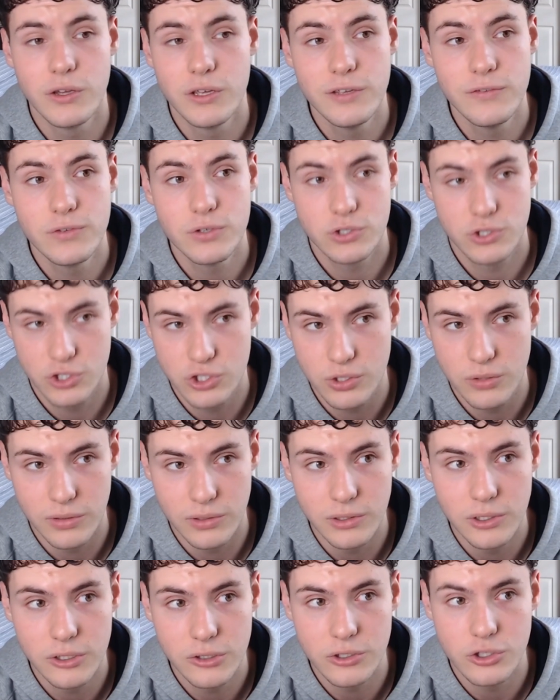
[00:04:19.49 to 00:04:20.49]
Even
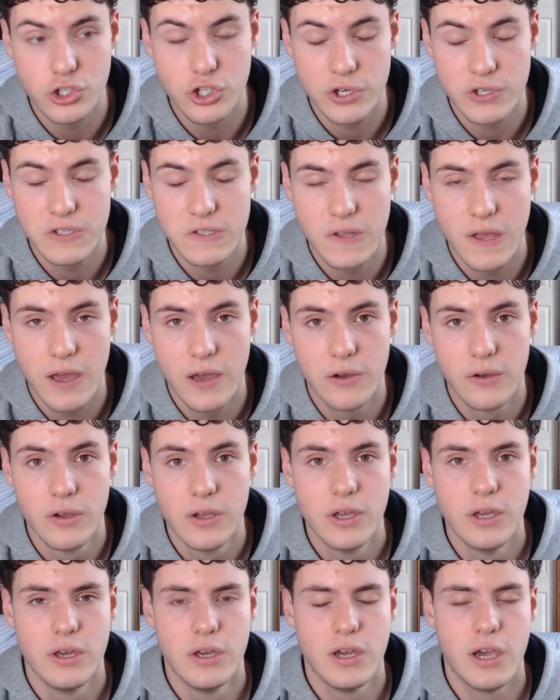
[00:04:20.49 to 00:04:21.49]
literally just now,
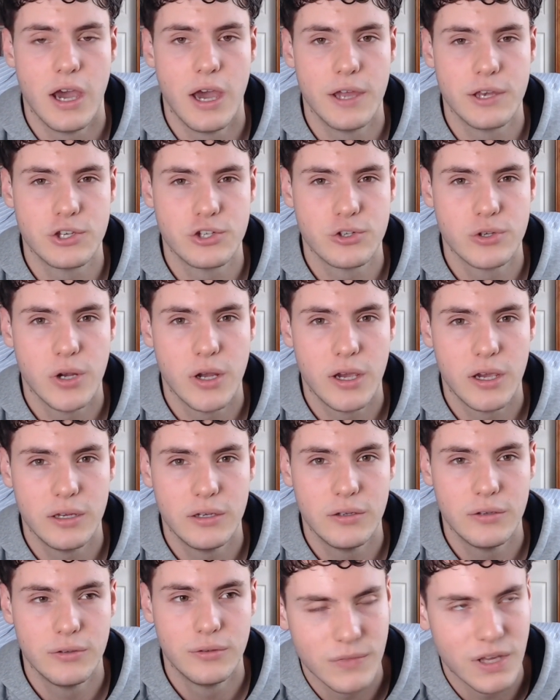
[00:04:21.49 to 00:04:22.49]
I tried